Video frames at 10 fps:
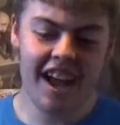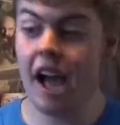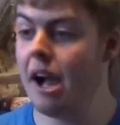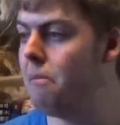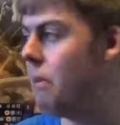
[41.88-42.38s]

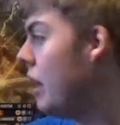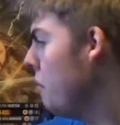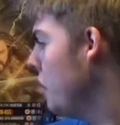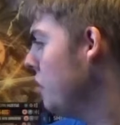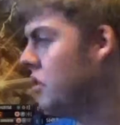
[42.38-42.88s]
um, but
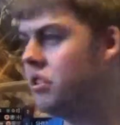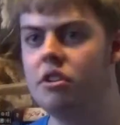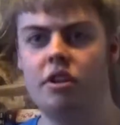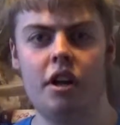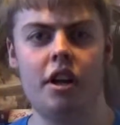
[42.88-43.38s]
anyway, I noticed
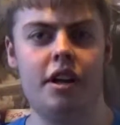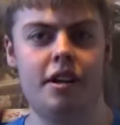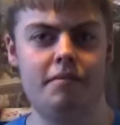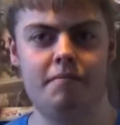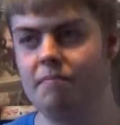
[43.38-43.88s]
a
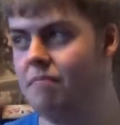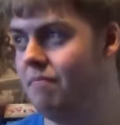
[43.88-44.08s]
um,